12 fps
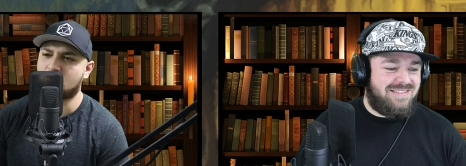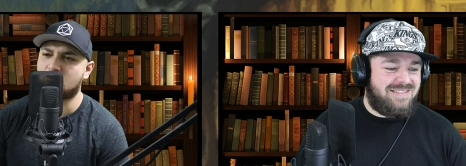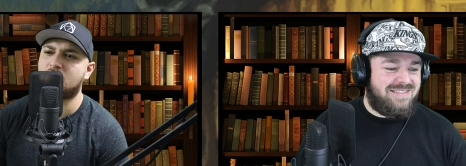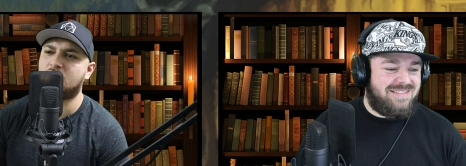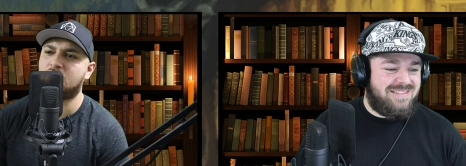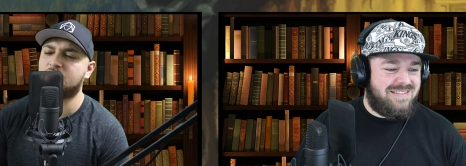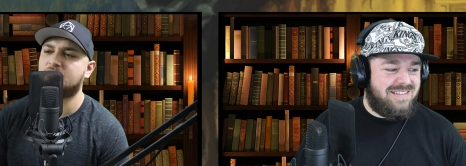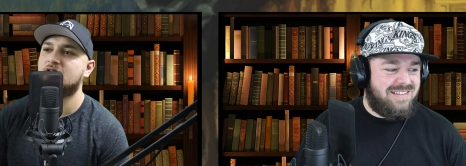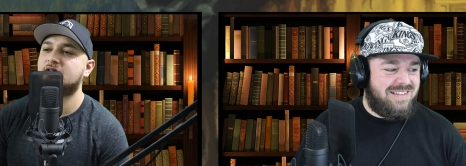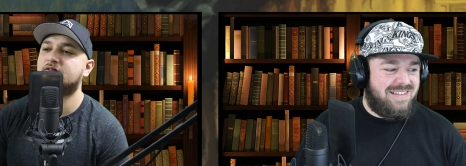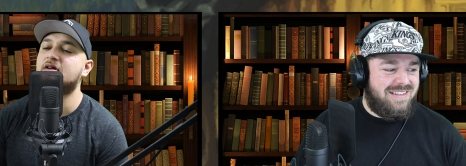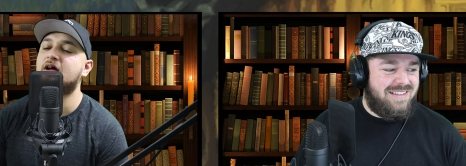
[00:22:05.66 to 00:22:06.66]
Speaker 1: world.
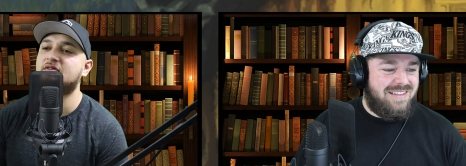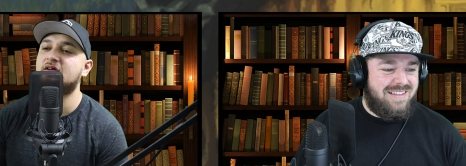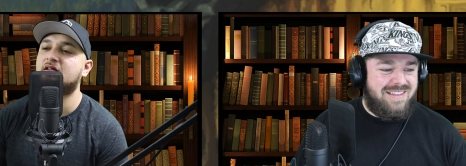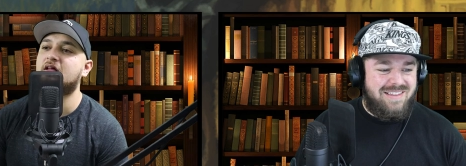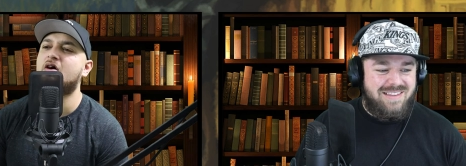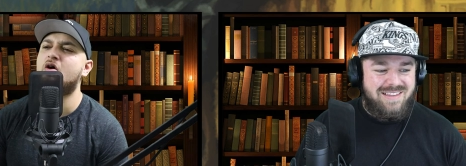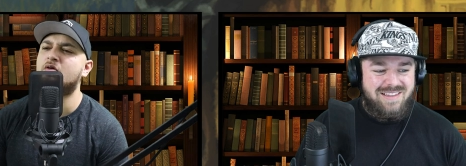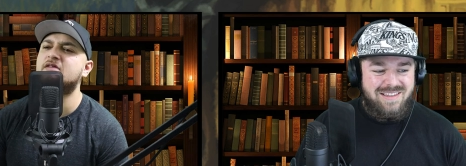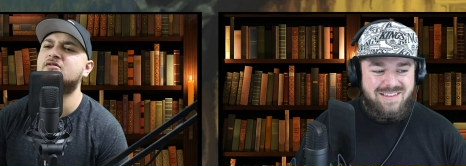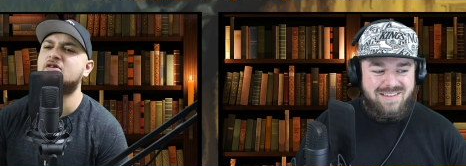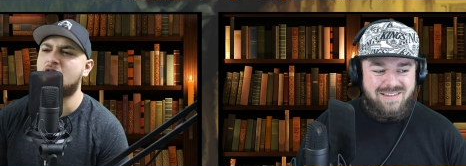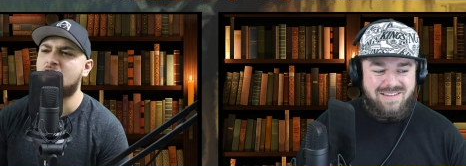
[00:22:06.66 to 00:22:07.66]
They're not thinking like, oh,
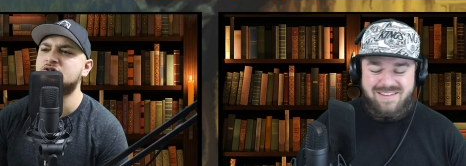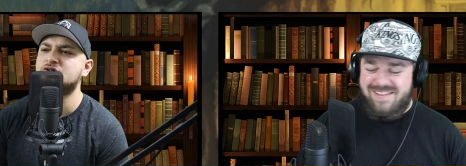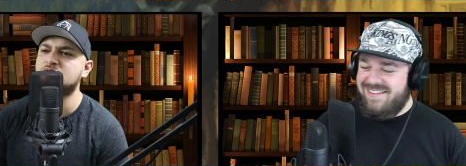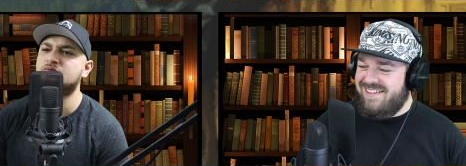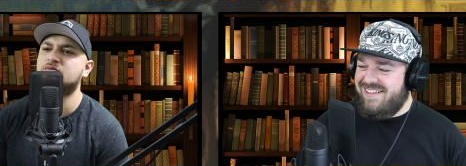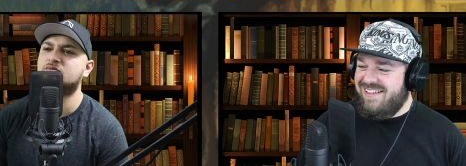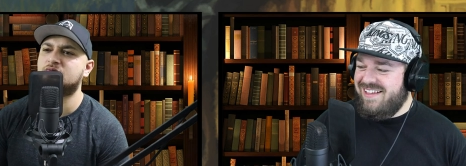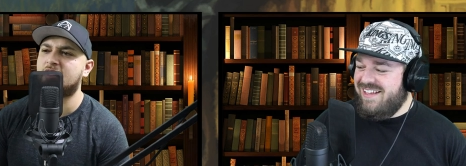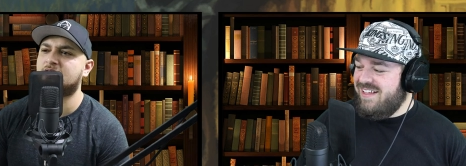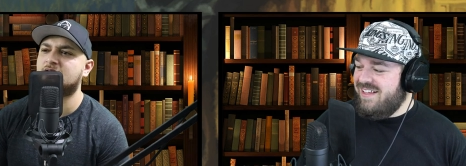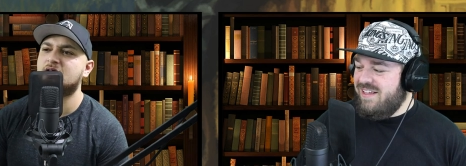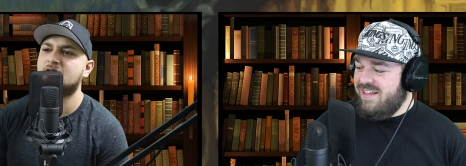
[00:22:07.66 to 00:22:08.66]
he's gonna undo
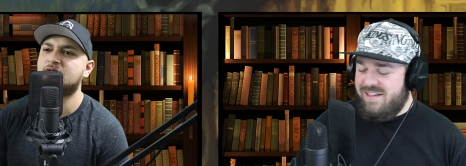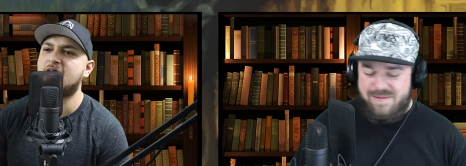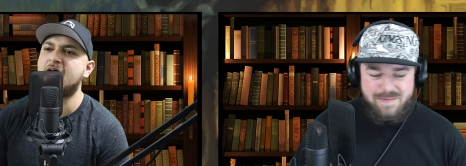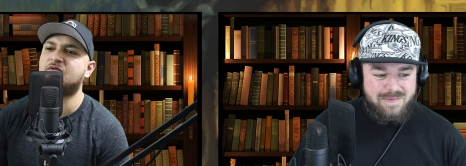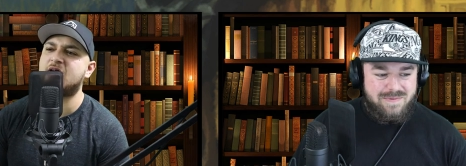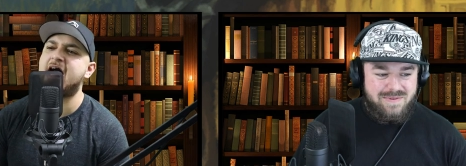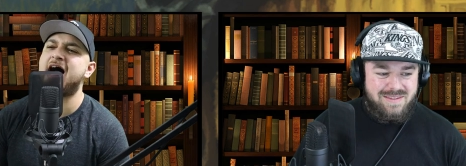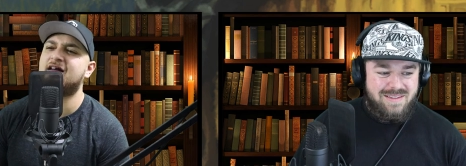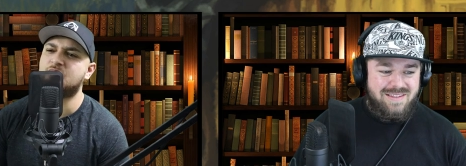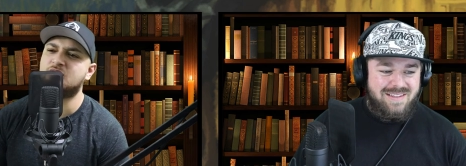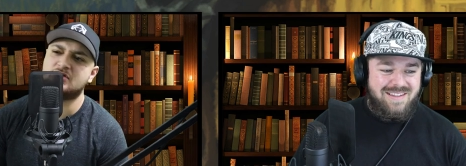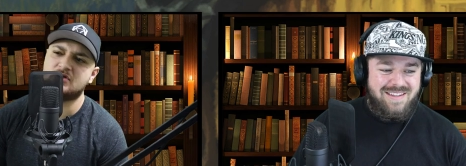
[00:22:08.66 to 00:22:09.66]
like every
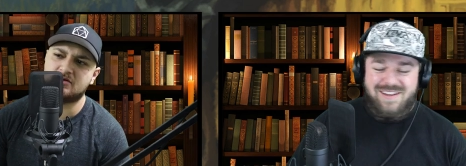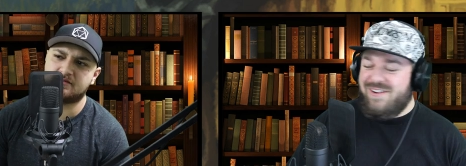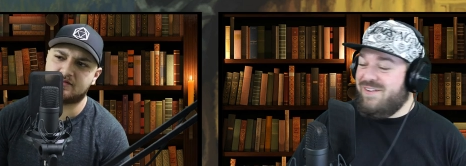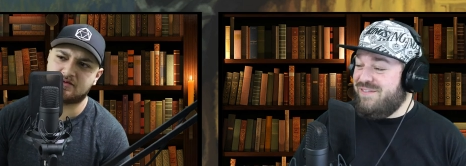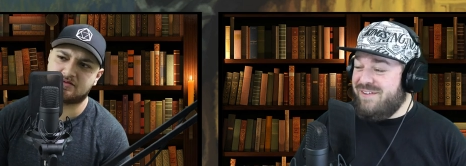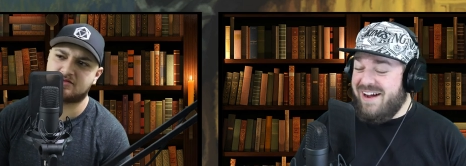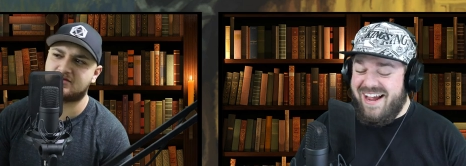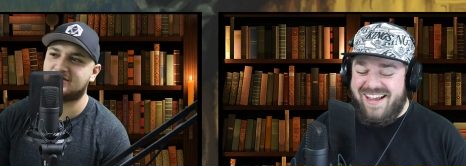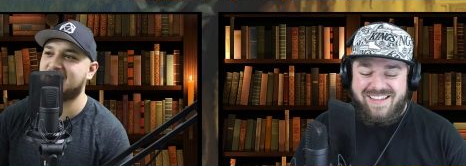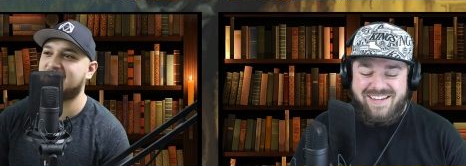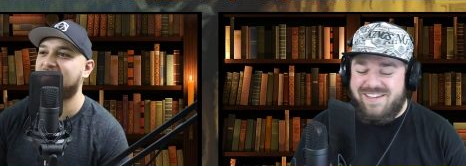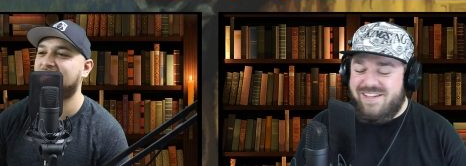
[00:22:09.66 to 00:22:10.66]
atom in the universe. Right.
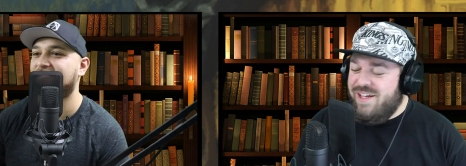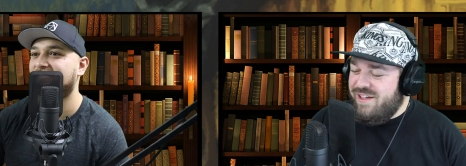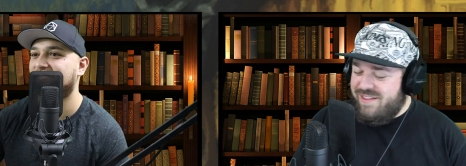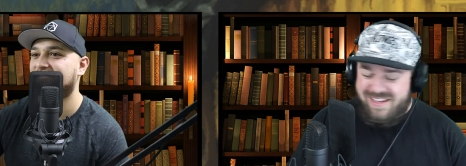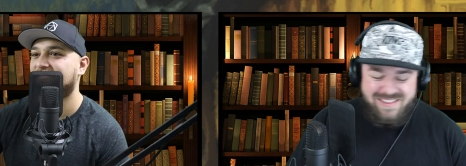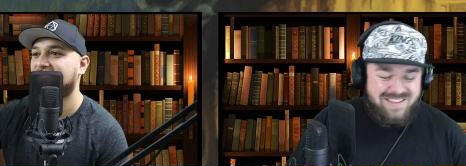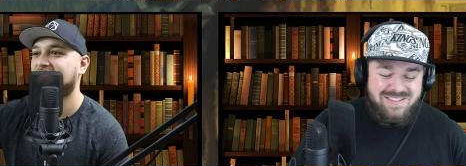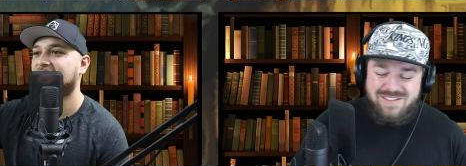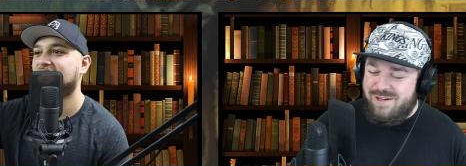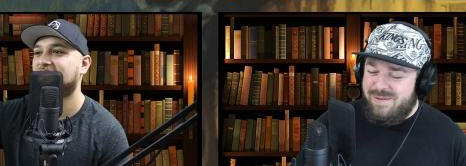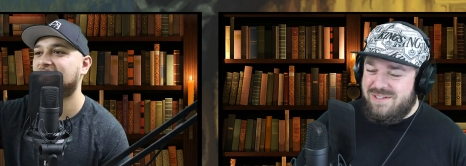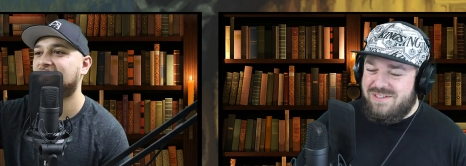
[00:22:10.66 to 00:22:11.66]
Like, yeah.
Speaker 2: like this is
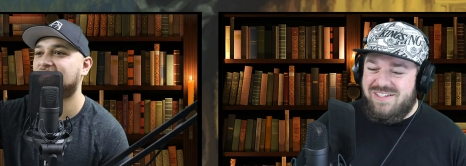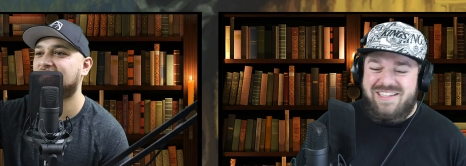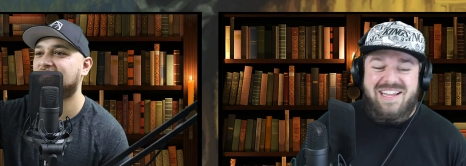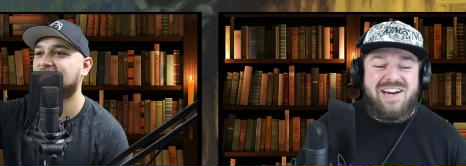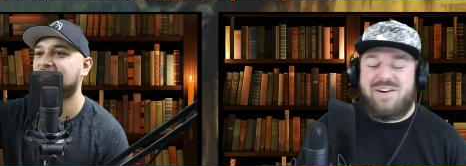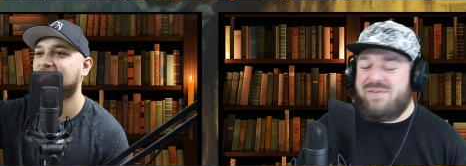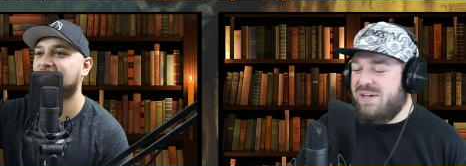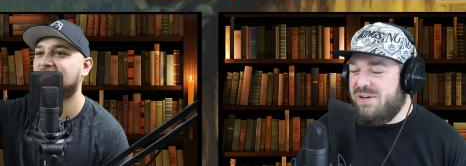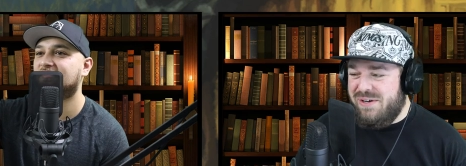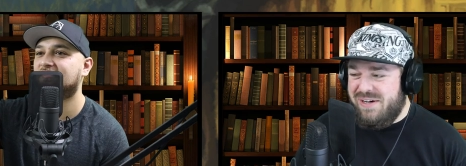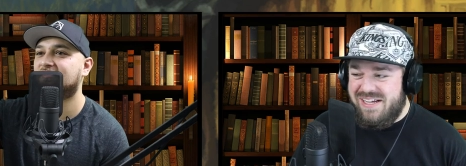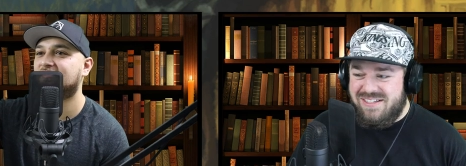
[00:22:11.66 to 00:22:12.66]
gonna be. They don't even know
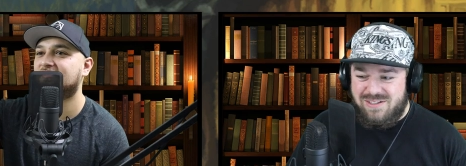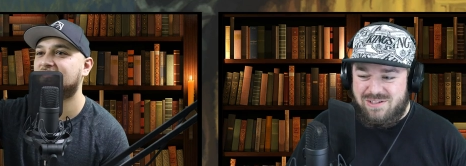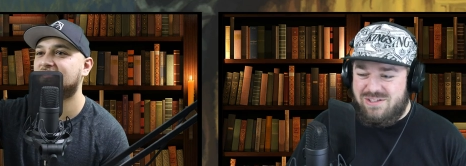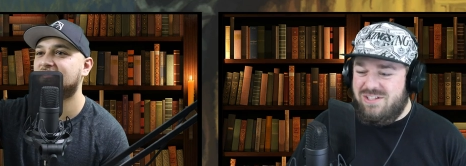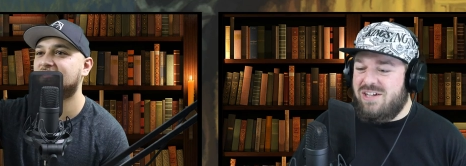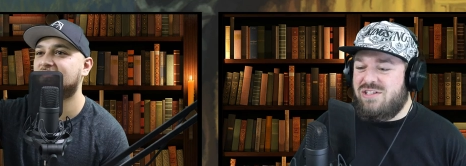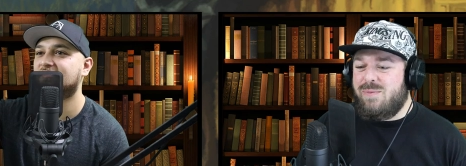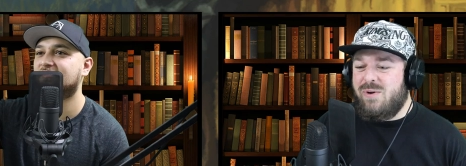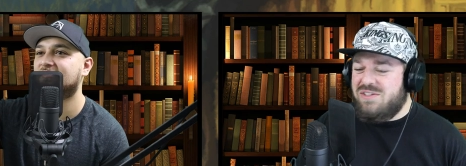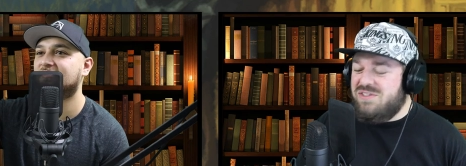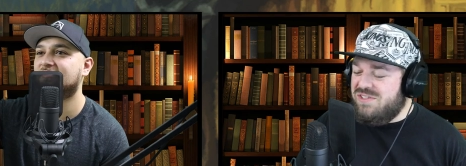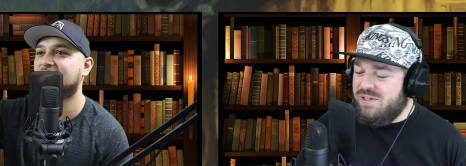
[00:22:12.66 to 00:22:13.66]
who it is. It's like
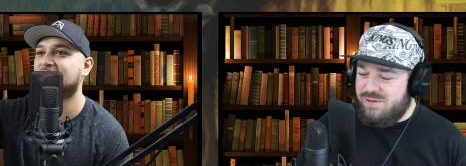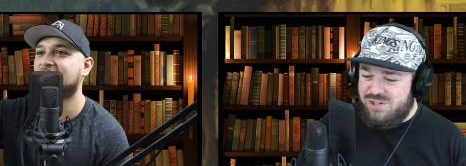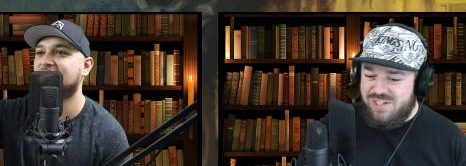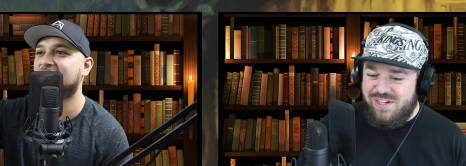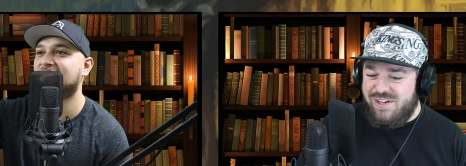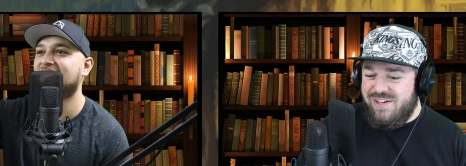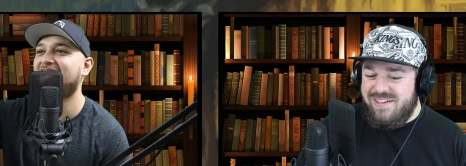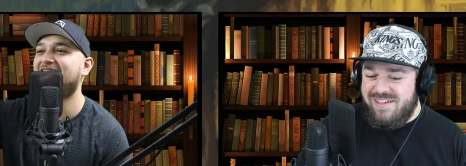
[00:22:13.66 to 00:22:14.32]
Zuggtmoy is so chill.